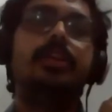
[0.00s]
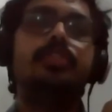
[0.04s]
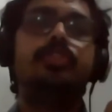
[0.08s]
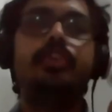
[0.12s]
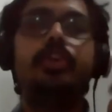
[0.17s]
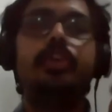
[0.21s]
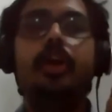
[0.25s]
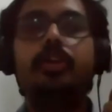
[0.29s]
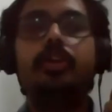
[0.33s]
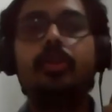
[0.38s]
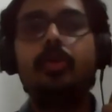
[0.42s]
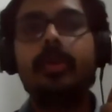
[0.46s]
So
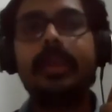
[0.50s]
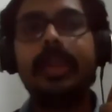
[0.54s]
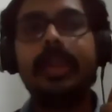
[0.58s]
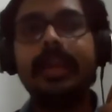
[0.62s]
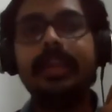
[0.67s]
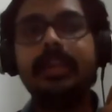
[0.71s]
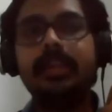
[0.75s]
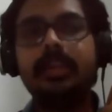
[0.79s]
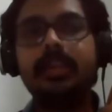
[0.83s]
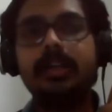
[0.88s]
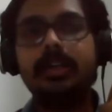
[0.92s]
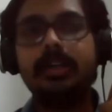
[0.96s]
you have to look
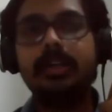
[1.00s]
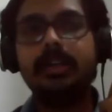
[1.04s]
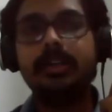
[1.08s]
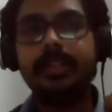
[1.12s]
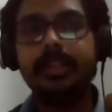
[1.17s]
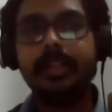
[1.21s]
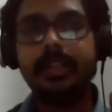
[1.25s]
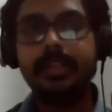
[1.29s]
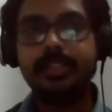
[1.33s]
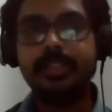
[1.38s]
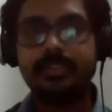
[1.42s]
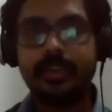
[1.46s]
at
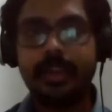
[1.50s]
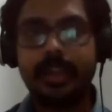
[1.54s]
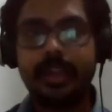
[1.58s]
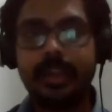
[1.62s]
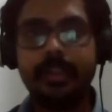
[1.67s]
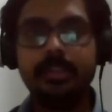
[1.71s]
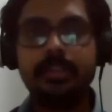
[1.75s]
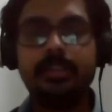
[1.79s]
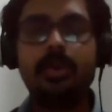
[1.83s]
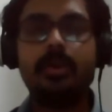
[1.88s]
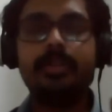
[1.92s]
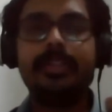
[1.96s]
the
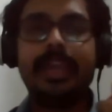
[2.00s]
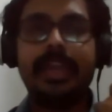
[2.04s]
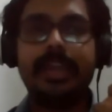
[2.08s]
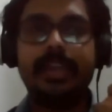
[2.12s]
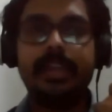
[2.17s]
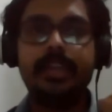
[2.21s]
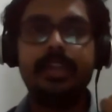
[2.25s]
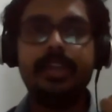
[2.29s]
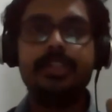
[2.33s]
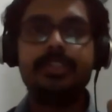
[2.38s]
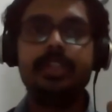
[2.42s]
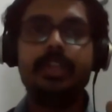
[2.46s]
strength or the
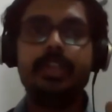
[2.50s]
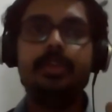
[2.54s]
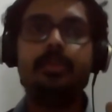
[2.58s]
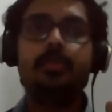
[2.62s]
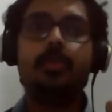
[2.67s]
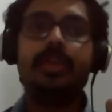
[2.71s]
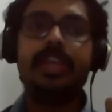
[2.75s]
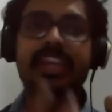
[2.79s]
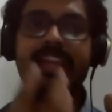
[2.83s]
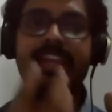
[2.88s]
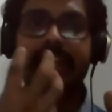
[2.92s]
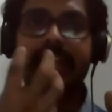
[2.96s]
energy
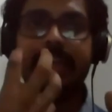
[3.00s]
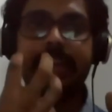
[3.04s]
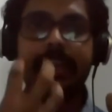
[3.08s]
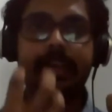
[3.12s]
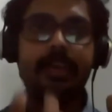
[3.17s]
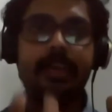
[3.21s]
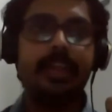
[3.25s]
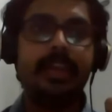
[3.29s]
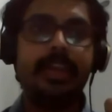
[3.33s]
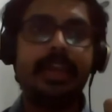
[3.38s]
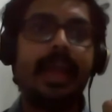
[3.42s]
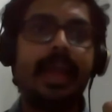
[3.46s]
you
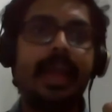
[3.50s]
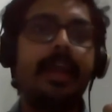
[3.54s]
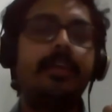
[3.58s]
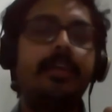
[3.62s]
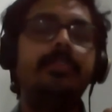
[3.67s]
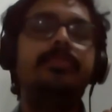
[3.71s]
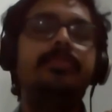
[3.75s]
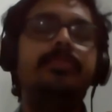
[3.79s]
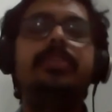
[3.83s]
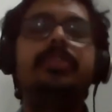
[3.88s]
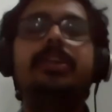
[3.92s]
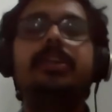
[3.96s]
inherently
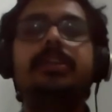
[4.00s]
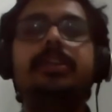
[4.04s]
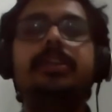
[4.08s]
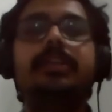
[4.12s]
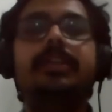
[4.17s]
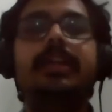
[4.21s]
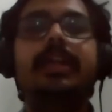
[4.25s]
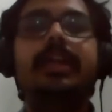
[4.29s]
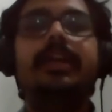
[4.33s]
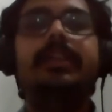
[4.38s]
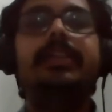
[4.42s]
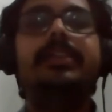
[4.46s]
have.
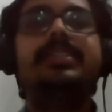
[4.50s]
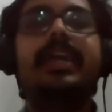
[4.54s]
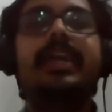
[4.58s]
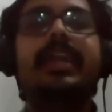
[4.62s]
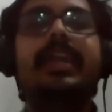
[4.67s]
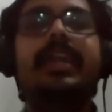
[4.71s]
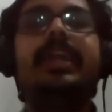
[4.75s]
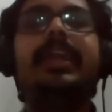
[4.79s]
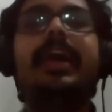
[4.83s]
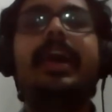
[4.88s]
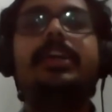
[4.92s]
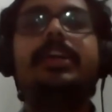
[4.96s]
The
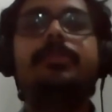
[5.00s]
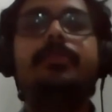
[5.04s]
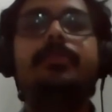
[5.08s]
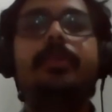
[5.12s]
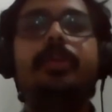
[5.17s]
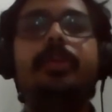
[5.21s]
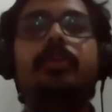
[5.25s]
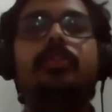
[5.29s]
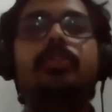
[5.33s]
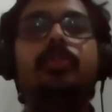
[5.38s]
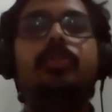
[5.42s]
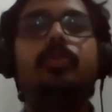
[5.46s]
second aspect
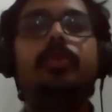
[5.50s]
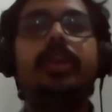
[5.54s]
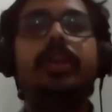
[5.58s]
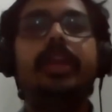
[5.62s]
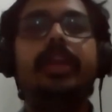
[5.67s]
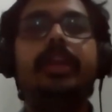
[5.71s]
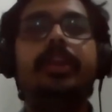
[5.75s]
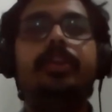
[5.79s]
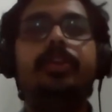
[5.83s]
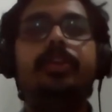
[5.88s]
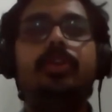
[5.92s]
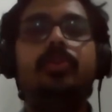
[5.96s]
you have to look
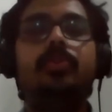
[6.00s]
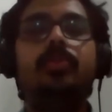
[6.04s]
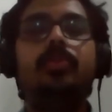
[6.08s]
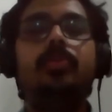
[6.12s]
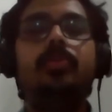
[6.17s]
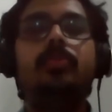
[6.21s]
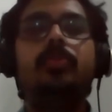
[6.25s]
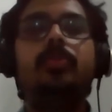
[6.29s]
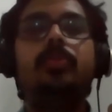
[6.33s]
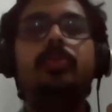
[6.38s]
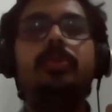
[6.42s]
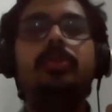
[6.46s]

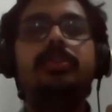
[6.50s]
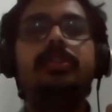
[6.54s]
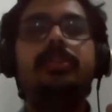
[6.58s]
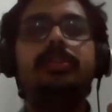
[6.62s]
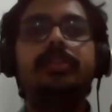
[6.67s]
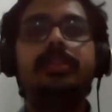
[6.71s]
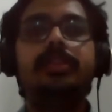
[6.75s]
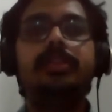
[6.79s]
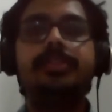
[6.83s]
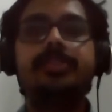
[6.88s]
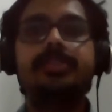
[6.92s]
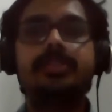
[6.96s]
into
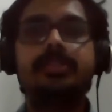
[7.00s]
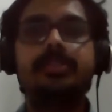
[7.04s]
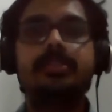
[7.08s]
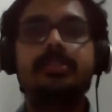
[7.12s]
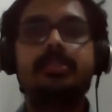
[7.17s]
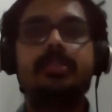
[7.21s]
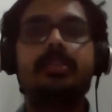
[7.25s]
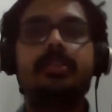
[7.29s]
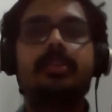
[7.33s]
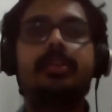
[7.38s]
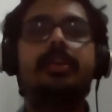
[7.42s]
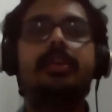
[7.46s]

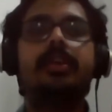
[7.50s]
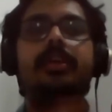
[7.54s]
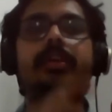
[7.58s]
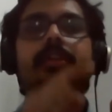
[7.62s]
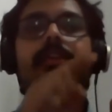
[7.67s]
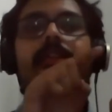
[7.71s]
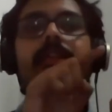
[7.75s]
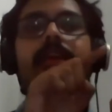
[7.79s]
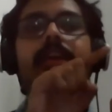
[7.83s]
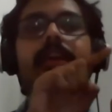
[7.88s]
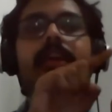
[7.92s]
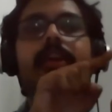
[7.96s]
is
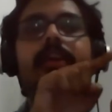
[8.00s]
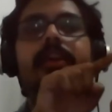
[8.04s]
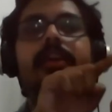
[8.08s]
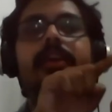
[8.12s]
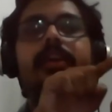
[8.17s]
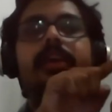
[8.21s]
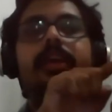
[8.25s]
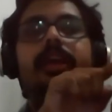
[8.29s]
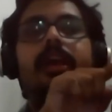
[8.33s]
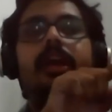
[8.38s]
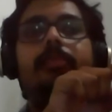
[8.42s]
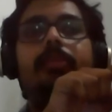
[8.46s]
the
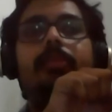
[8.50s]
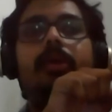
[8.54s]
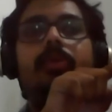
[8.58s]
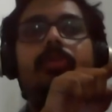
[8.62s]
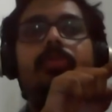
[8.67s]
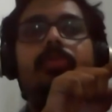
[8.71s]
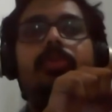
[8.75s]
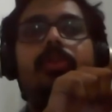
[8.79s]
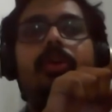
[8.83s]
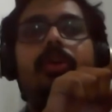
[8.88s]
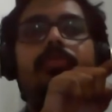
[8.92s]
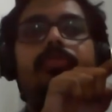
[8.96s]

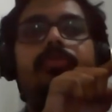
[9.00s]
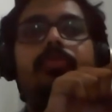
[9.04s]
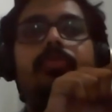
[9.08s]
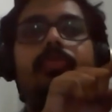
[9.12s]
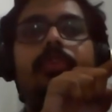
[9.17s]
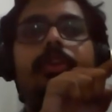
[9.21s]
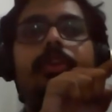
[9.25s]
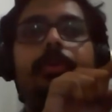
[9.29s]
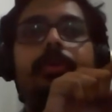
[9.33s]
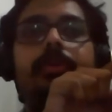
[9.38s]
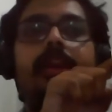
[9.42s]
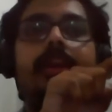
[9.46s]
amount of
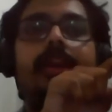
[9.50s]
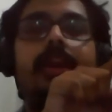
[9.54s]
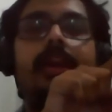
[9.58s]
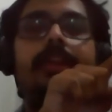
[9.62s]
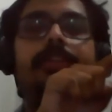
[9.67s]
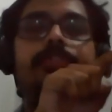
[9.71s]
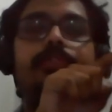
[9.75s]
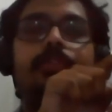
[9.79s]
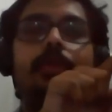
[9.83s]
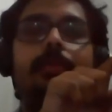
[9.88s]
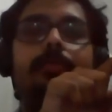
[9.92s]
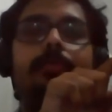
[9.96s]
food you can
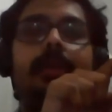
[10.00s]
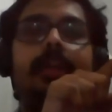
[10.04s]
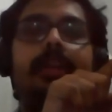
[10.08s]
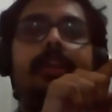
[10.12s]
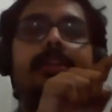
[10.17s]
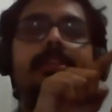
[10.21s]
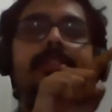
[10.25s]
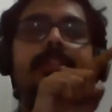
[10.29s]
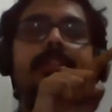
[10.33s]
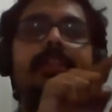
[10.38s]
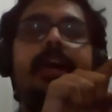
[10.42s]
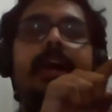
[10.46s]
consume, that
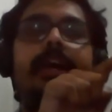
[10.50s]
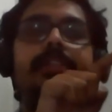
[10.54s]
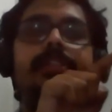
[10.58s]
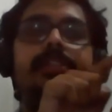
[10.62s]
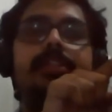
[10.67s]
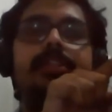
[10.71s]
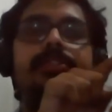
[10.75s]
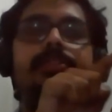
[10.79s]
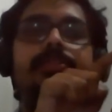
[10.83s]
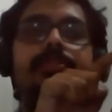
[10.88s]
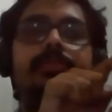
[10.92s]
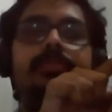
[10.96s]
is the
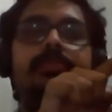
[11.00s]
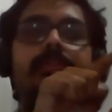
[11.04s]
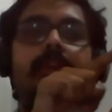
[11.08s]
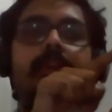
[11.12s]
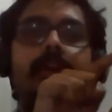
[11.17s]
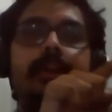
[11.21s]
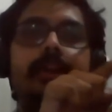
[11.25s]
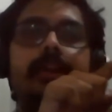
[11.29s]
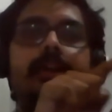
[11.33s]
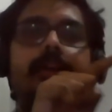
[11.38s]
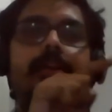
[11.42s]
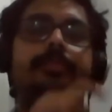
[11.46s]
digestive
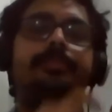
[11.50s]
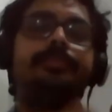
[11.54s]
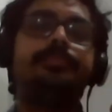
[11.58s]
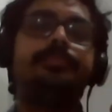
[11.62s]
fire.